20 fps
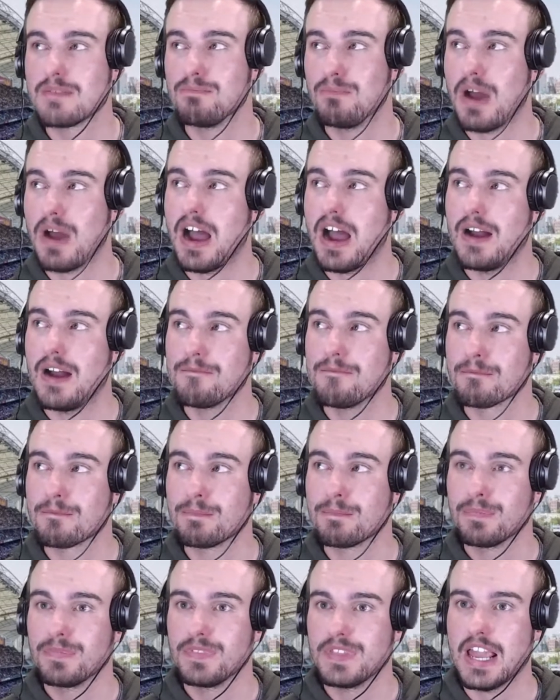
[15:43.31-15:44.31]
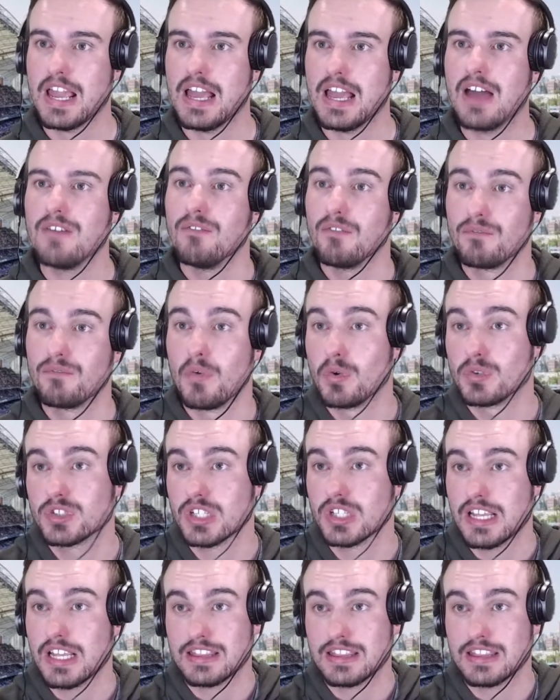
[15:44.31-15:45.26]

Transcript: But yeah, unfortunately,